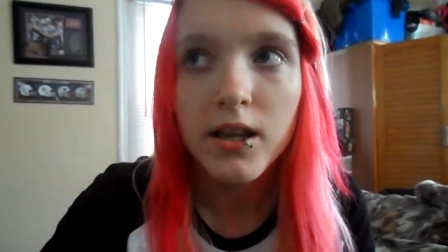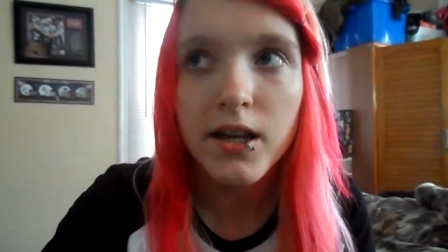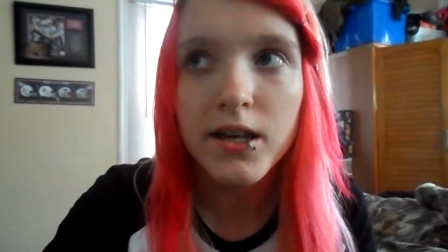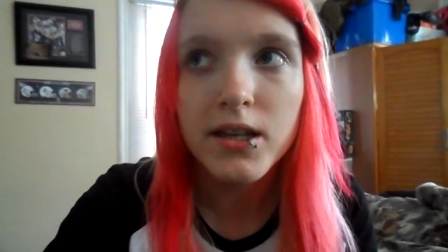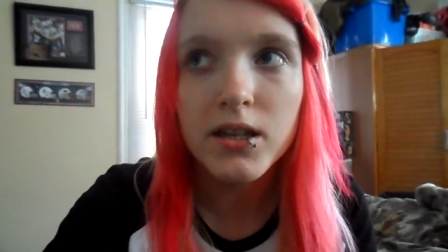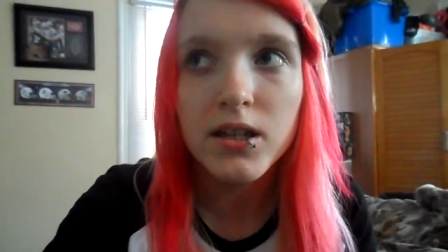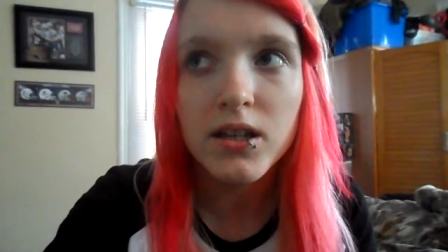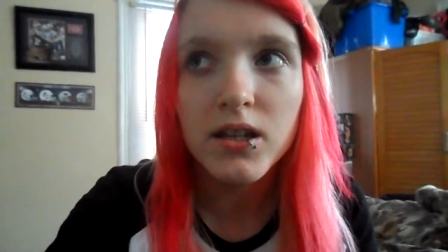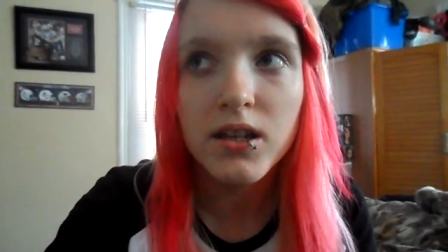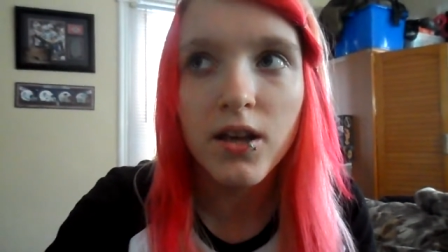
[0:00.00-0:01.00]
Like
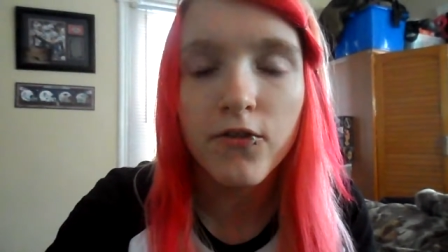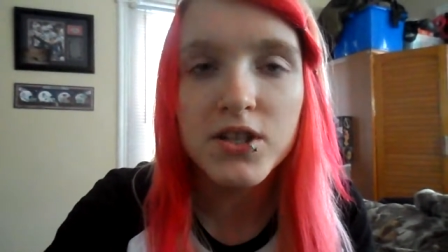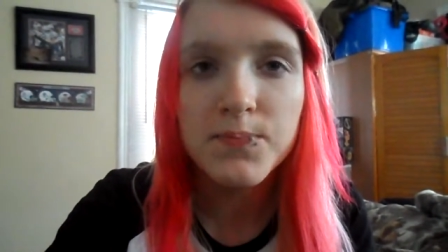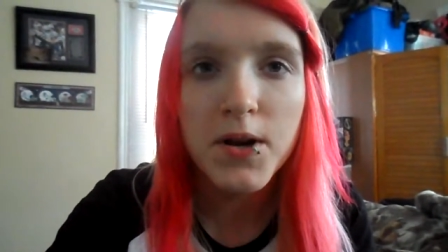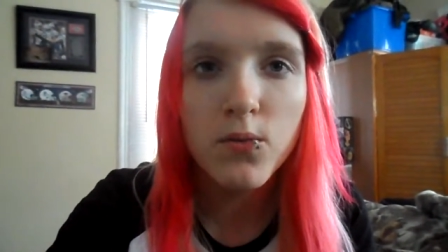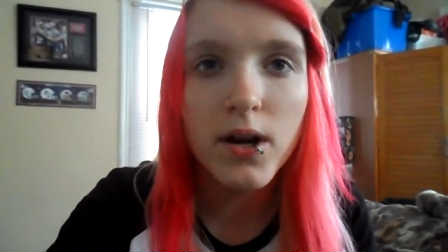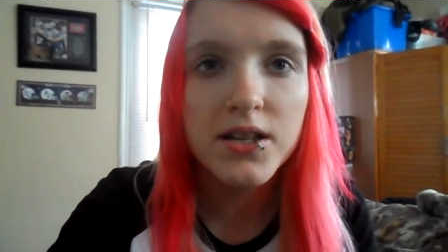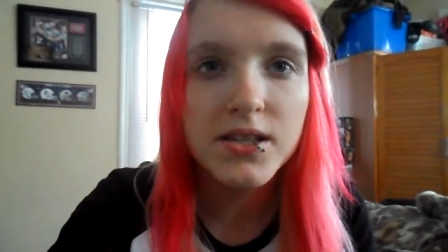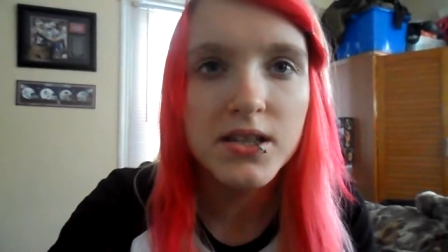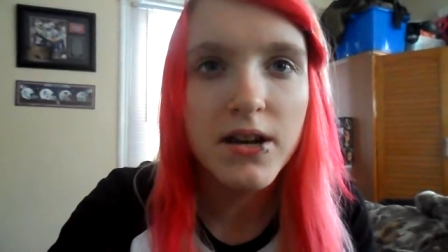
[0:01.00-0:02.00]
if it's been a
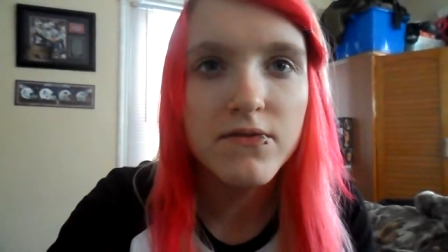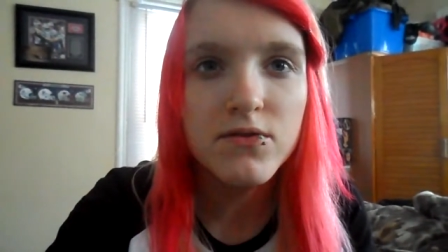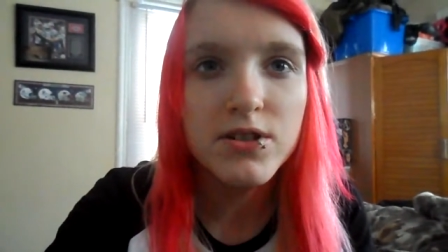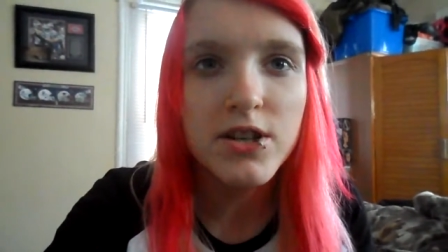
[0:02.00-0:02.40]
while since I